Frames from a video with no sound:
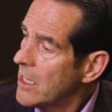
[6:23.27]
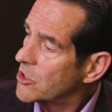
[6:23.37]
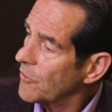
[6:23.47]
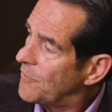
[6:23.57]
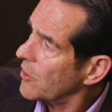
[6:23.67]

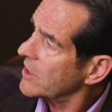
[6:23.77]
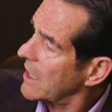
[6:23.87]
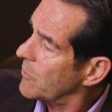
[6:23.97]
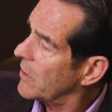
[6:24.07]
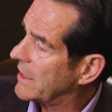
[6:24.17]
So
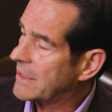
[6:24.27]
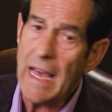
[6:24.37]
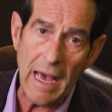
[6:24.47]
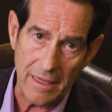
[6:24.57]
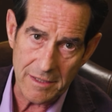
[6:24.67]
focus on what it
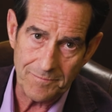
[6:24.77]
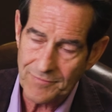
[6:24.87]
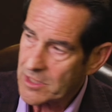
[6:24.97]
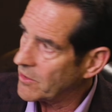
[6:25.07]
does.